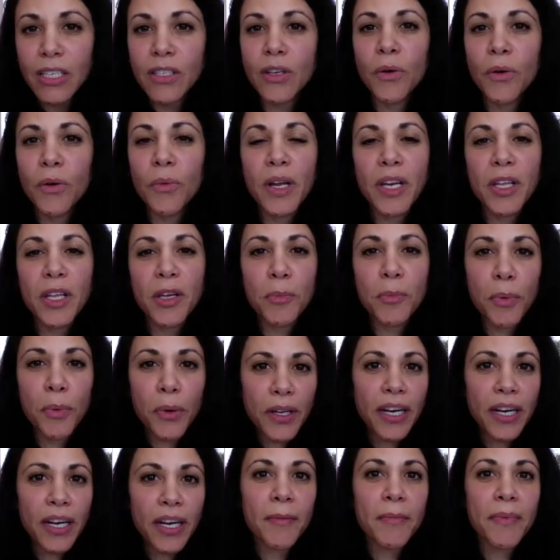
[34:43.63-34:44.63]
So when you
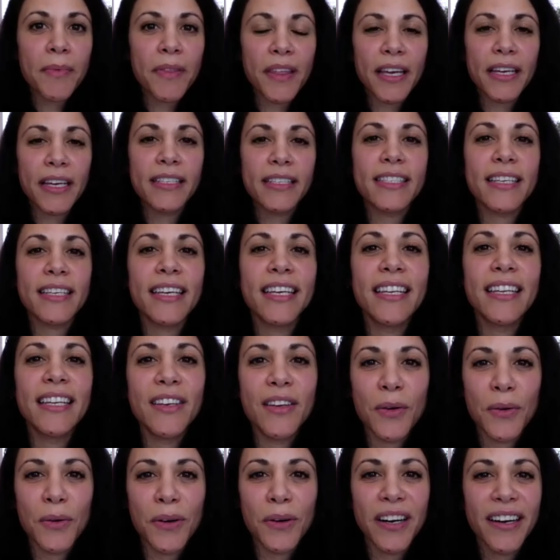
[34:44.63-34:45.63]
put up things
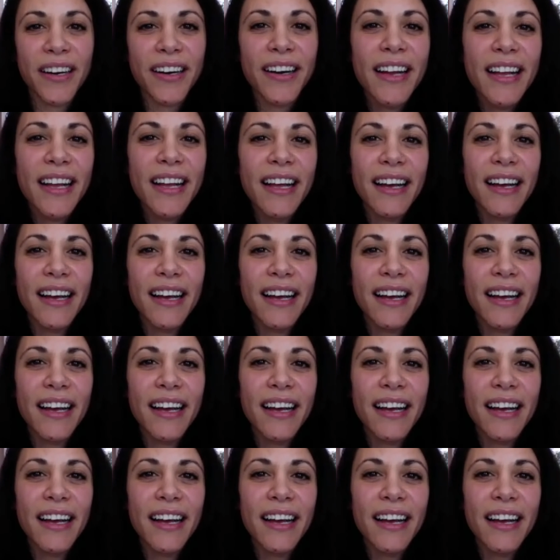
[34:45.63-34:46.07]
in your